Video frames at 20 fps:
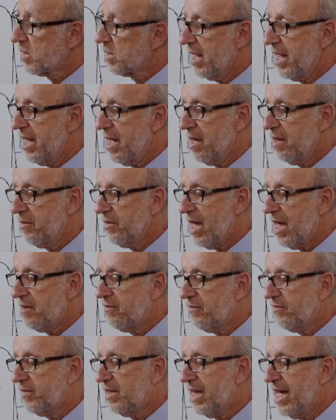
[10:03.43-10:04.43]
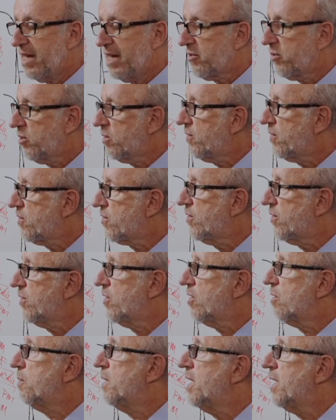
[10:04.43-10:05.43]
and that flat surface that
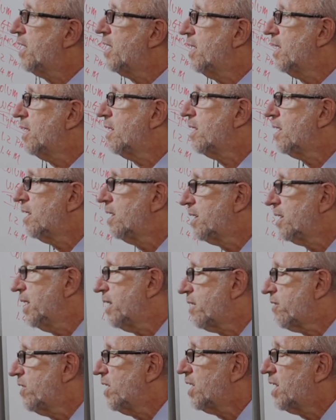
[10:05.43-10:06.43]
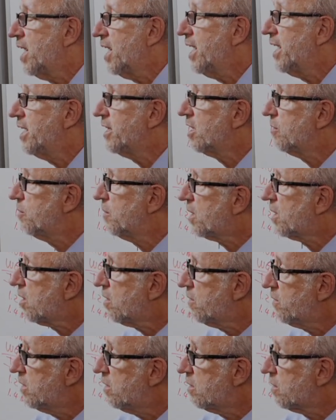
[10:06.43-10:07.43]
they're making gets decay in the middle
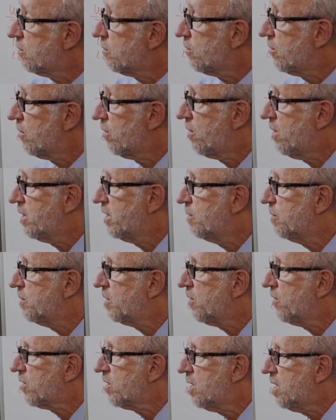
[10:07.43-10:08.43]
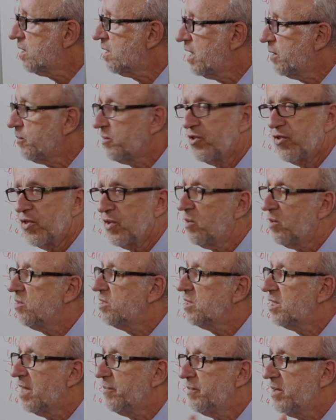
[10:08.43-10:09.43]
of it, right in the middle of the contact, which is the only
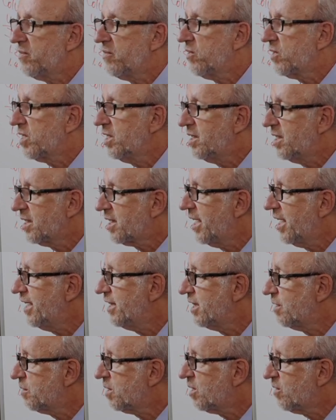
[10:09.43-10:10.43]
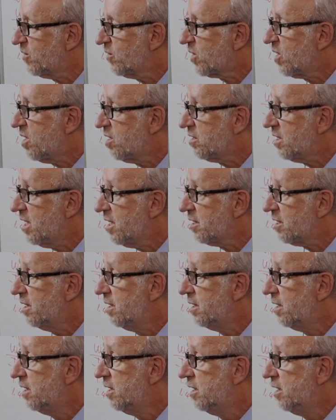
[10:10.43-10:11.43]
time you ever get decay in the middle of a contact.
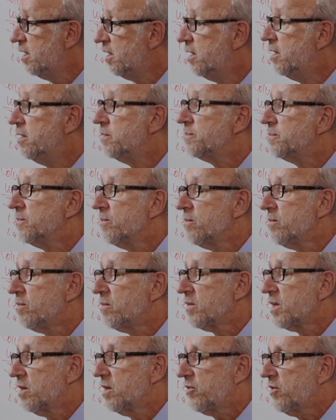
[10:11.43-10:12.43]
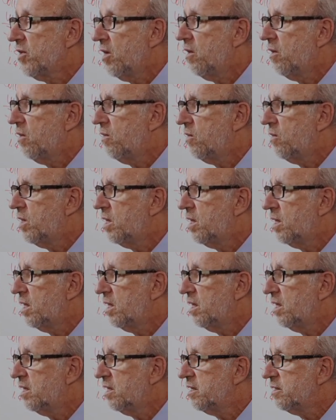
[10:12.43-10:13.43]

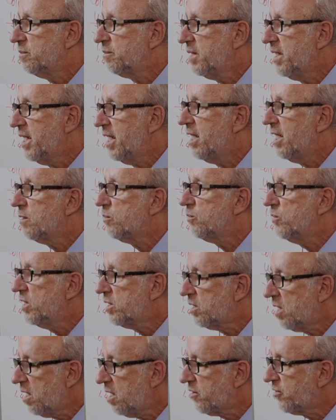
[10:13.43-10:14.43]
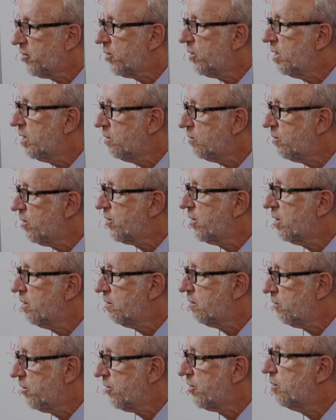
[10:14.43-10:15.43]
So yeah, recontouring with
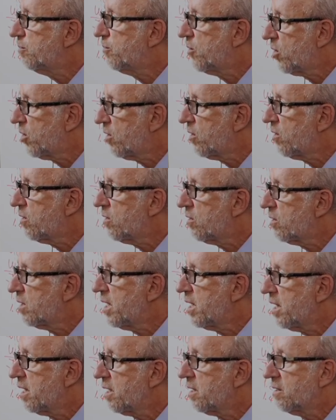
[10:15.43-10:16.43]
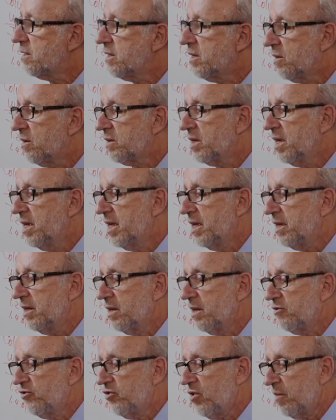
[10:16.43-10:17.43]
a burr, and getting
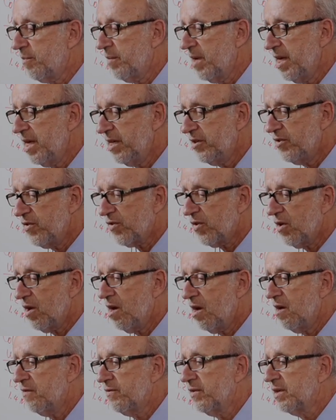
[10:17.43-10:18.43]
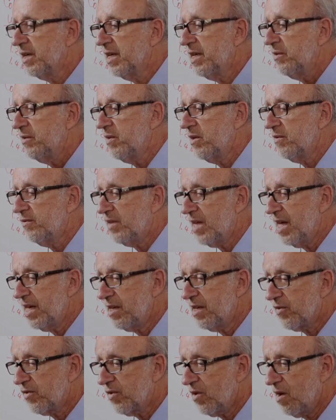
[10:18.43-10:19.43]
the sharp edges off and getting the
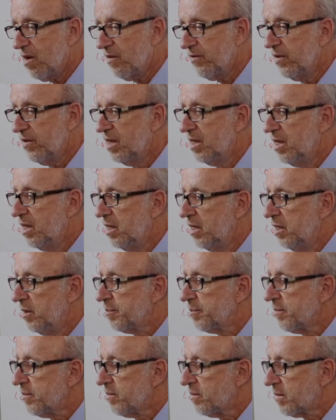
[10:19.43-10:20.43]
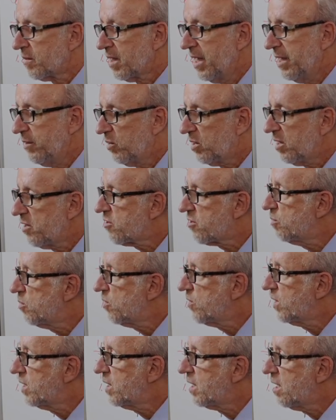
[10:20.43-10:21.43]
flatness off and really
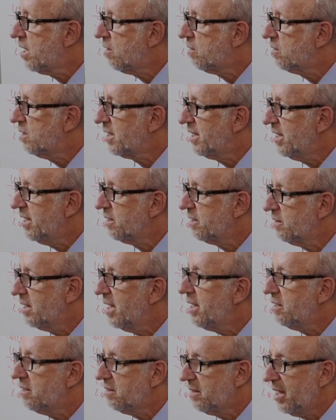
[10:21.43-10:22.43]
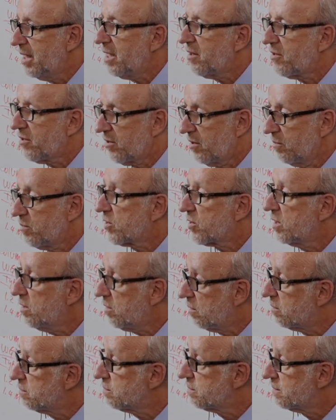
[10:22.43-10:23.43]
smoothing it out. Again, that takes some skill.